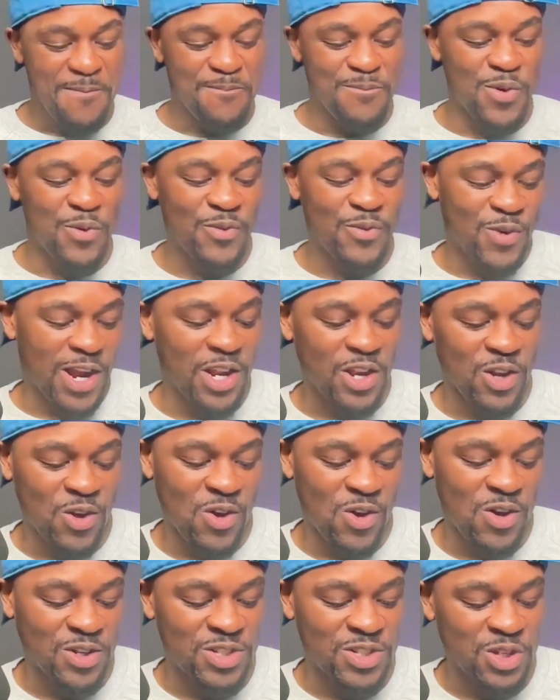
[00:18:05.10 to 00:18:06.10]
moving right
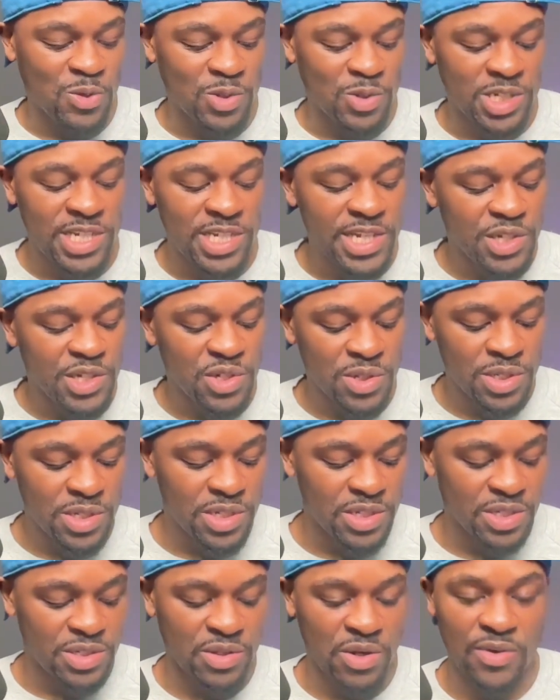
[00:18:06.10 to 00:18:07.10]
along, so teachers
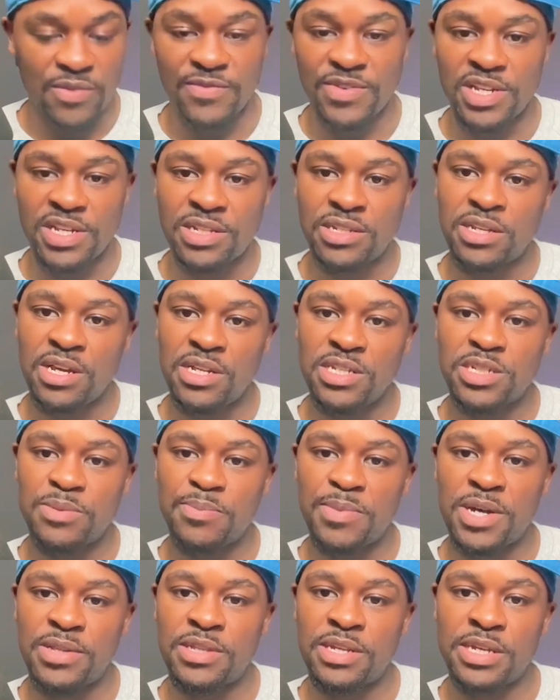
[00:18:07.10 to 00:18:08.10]
deserve it. Tell us
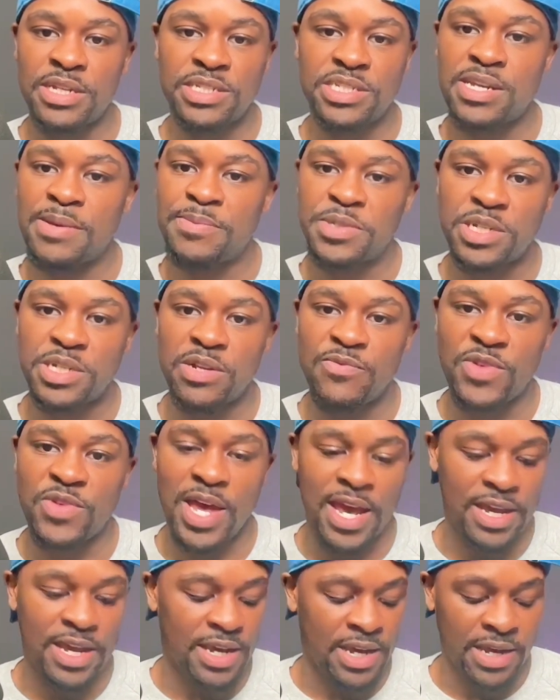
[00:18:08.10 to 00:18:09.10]
about the inception of
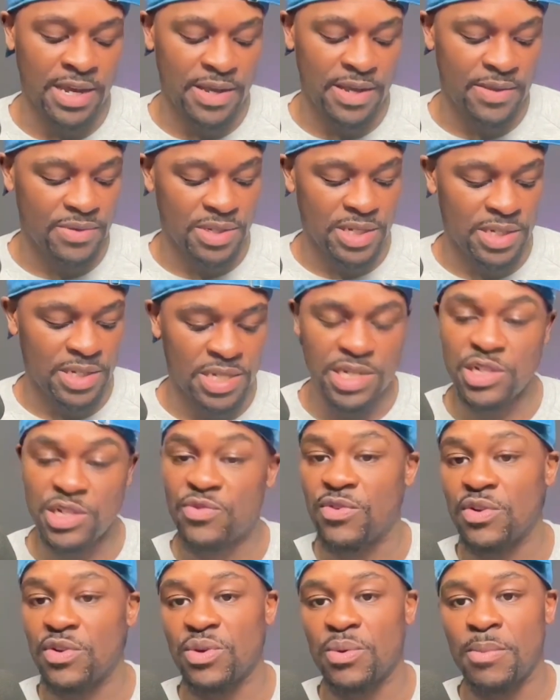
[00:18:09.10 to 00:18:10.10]
that and the Teach
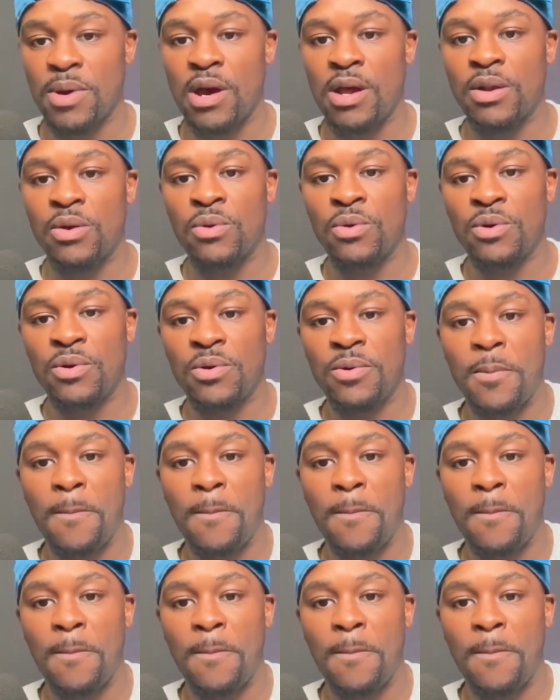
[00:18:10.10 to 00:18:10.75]
Further model.